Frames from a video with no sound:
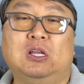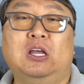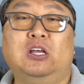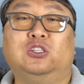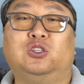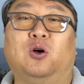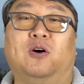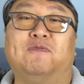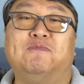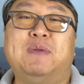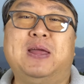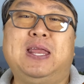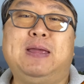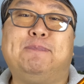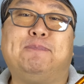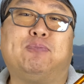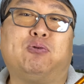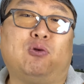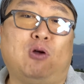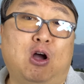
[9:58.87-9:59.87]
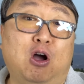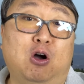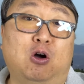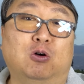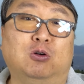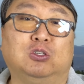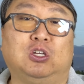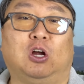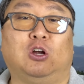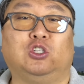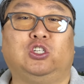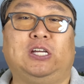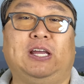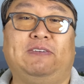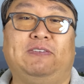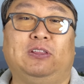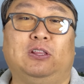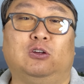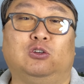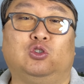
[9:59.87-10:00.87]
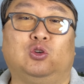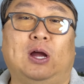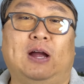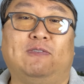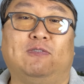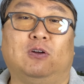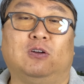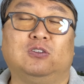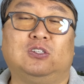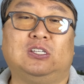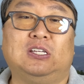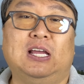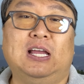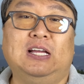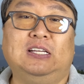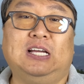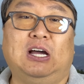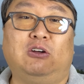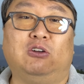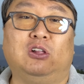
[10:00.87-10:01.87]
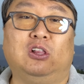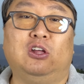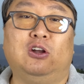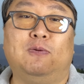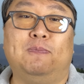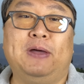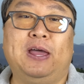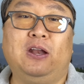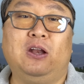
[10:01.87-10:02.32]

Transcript: So if many pros are shaving their drivers down a little bit,